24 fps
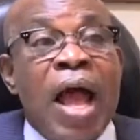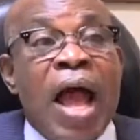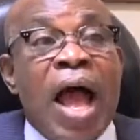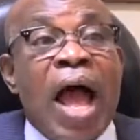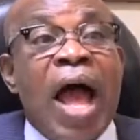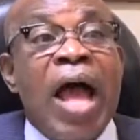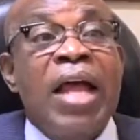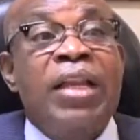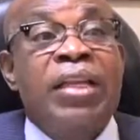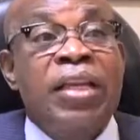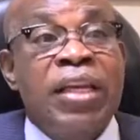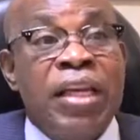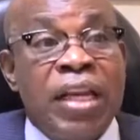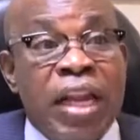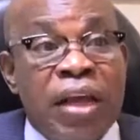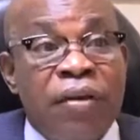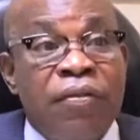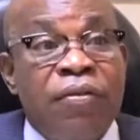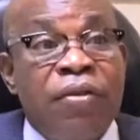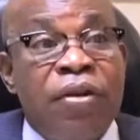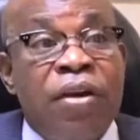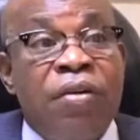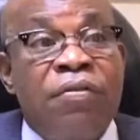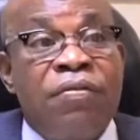and the
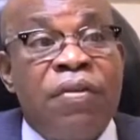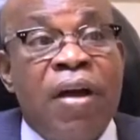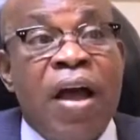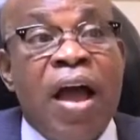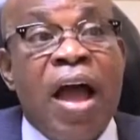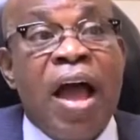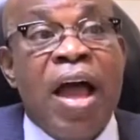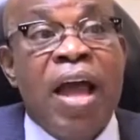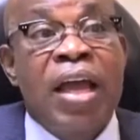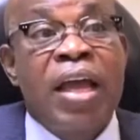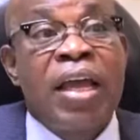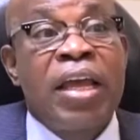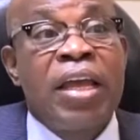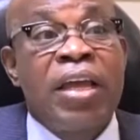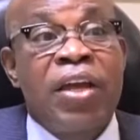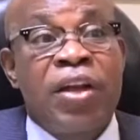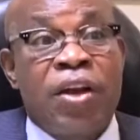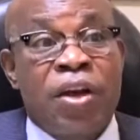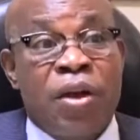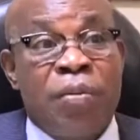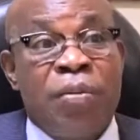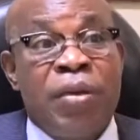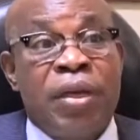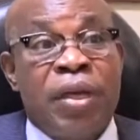level of our
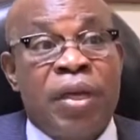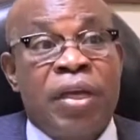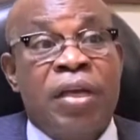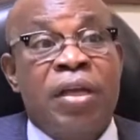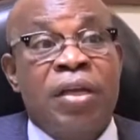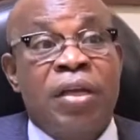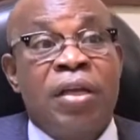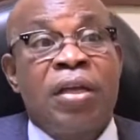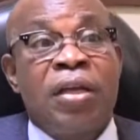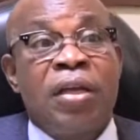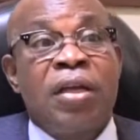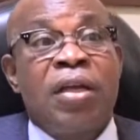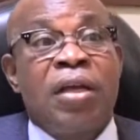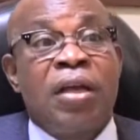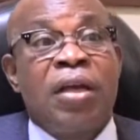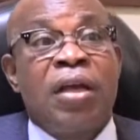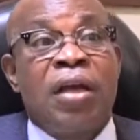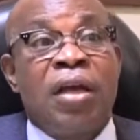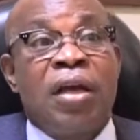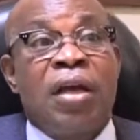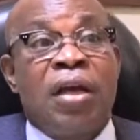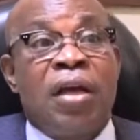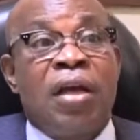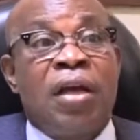economic
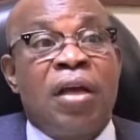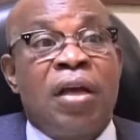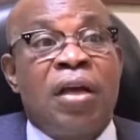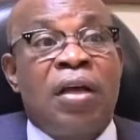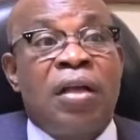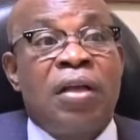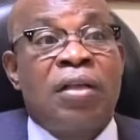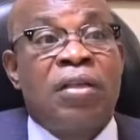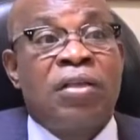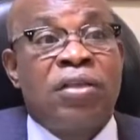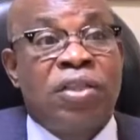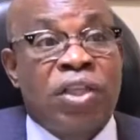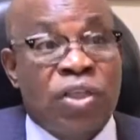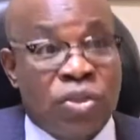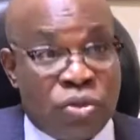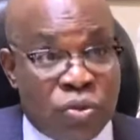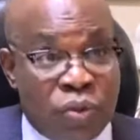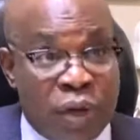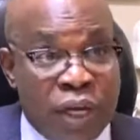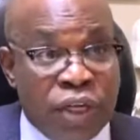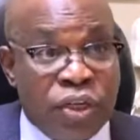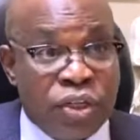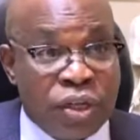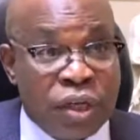
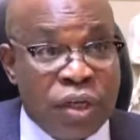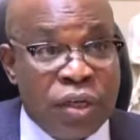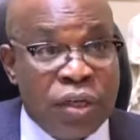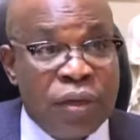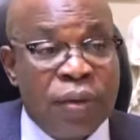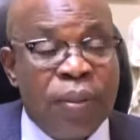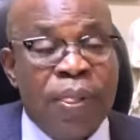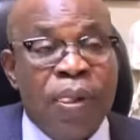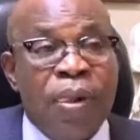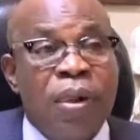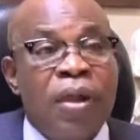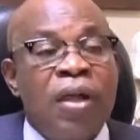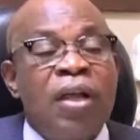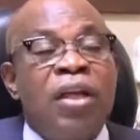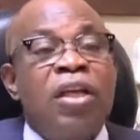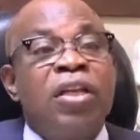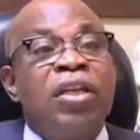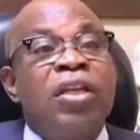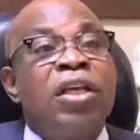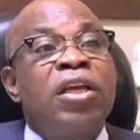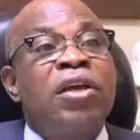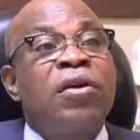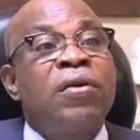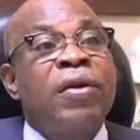situation,
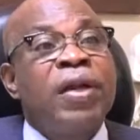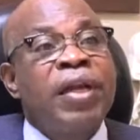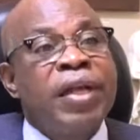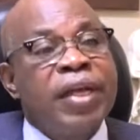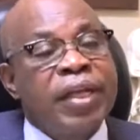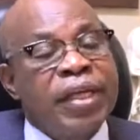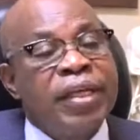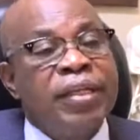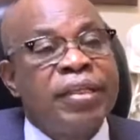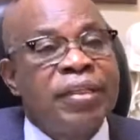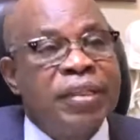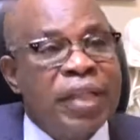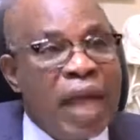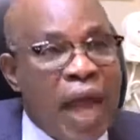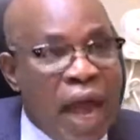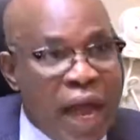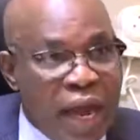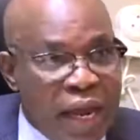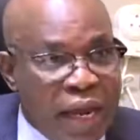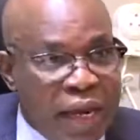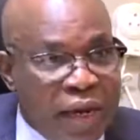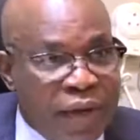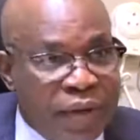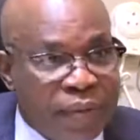the grid is
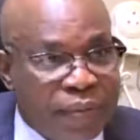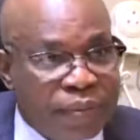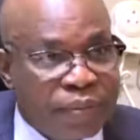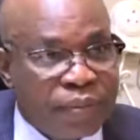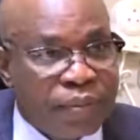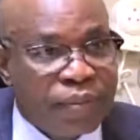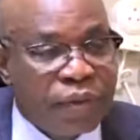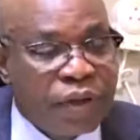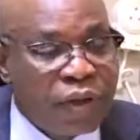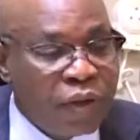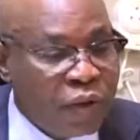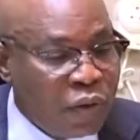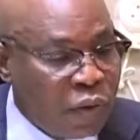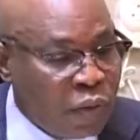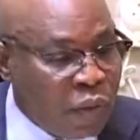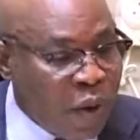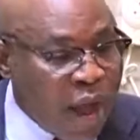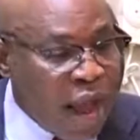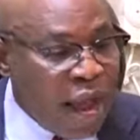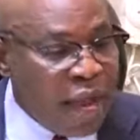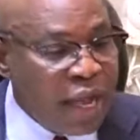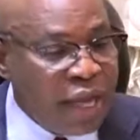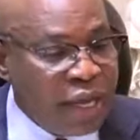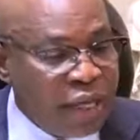dying.
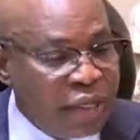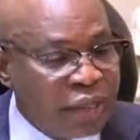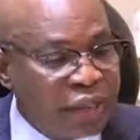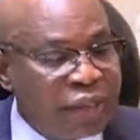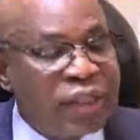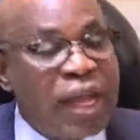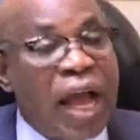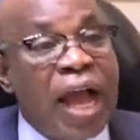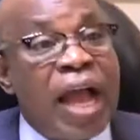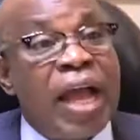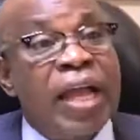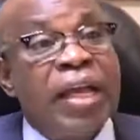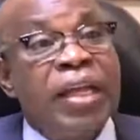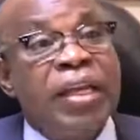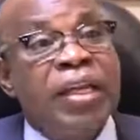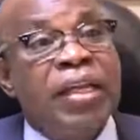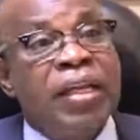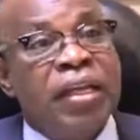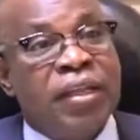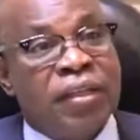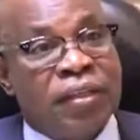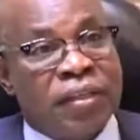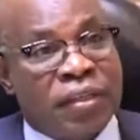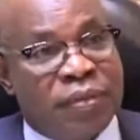Why is dying
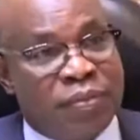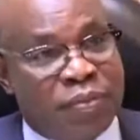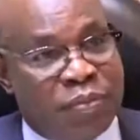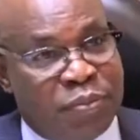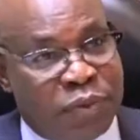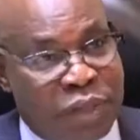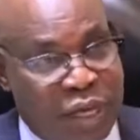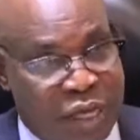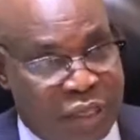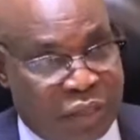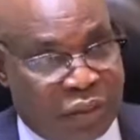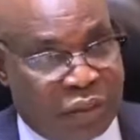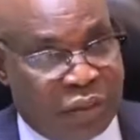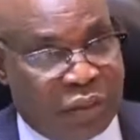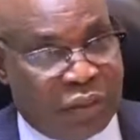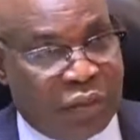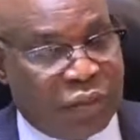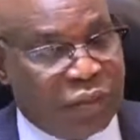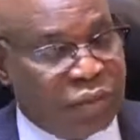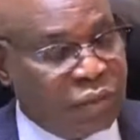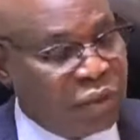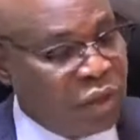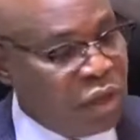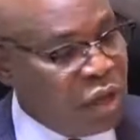is
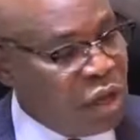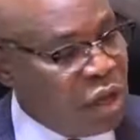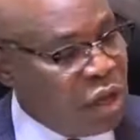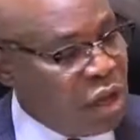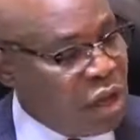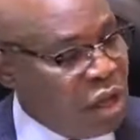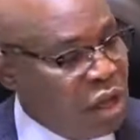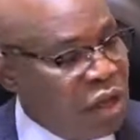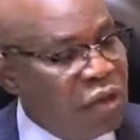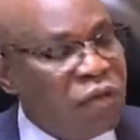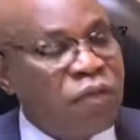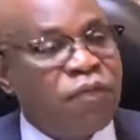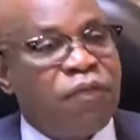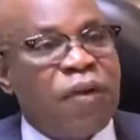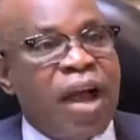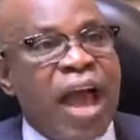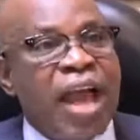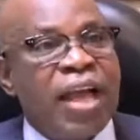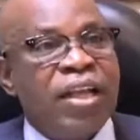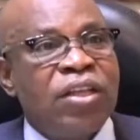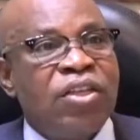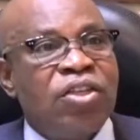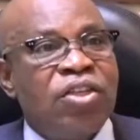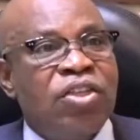this. If
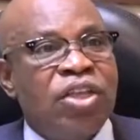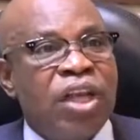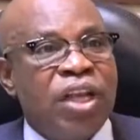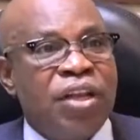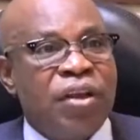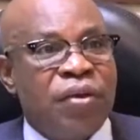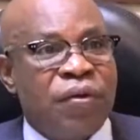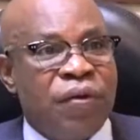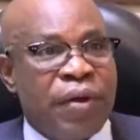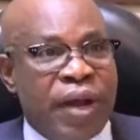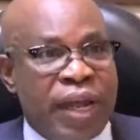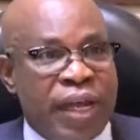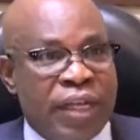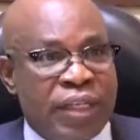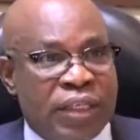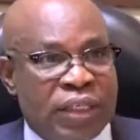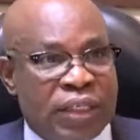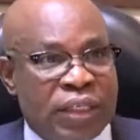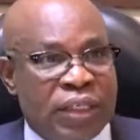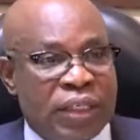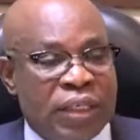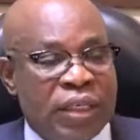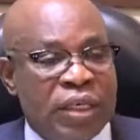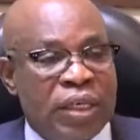I
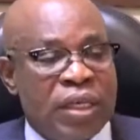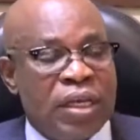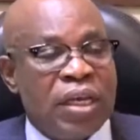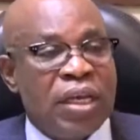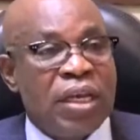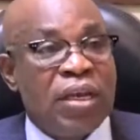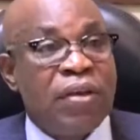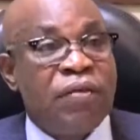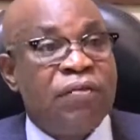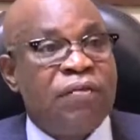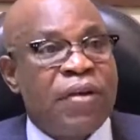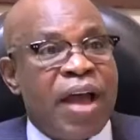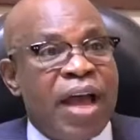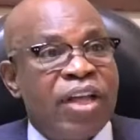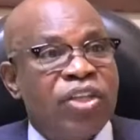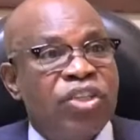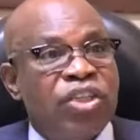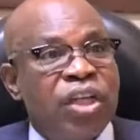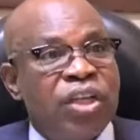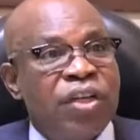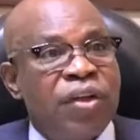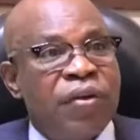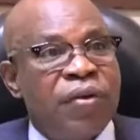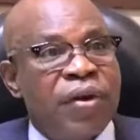generate
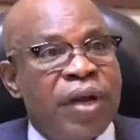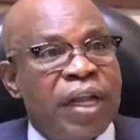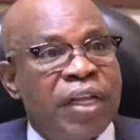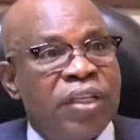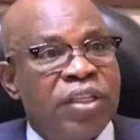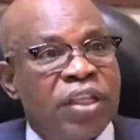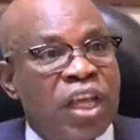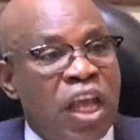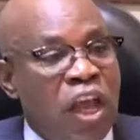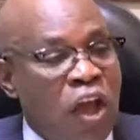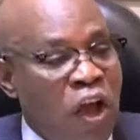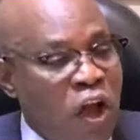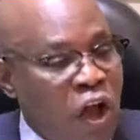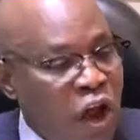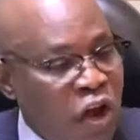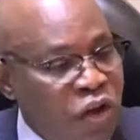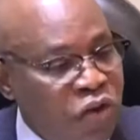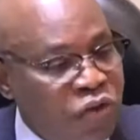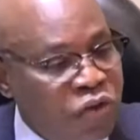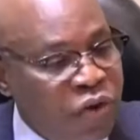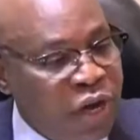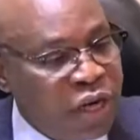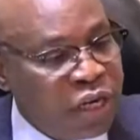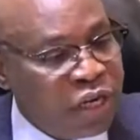
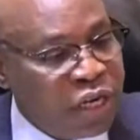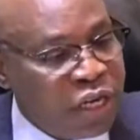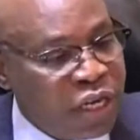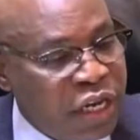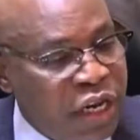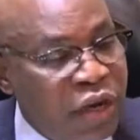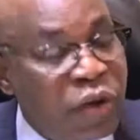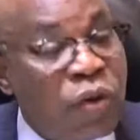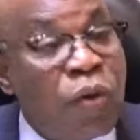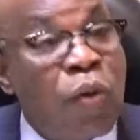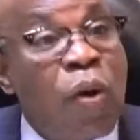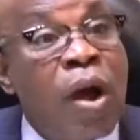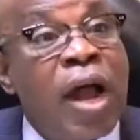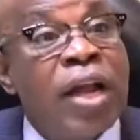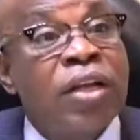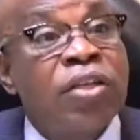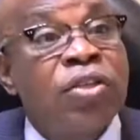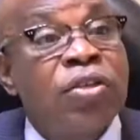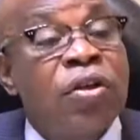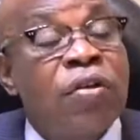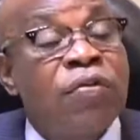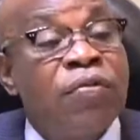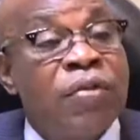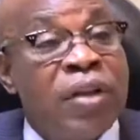100
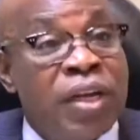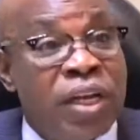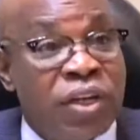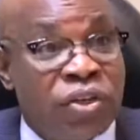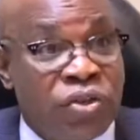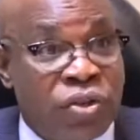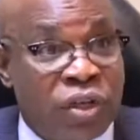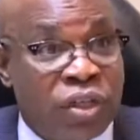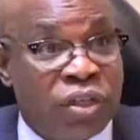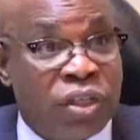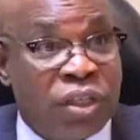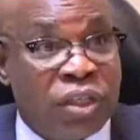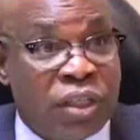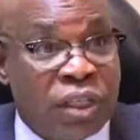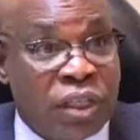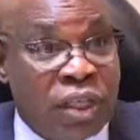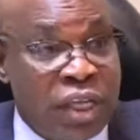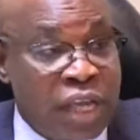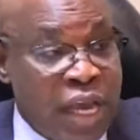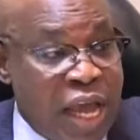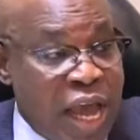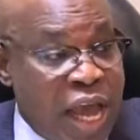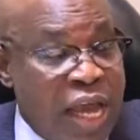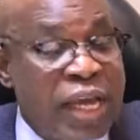kilowatts of electricity
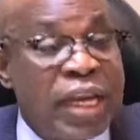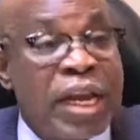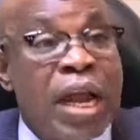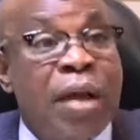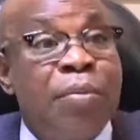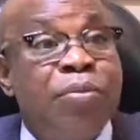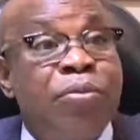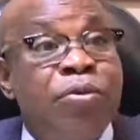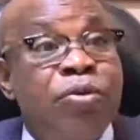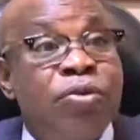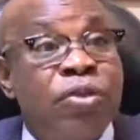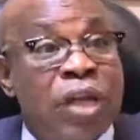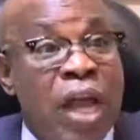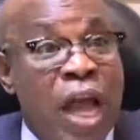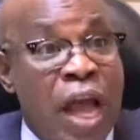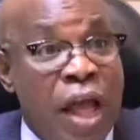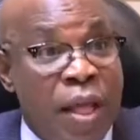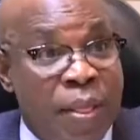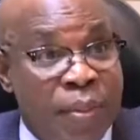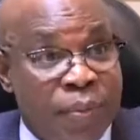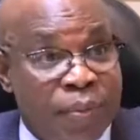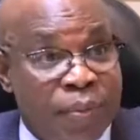here in Abuja,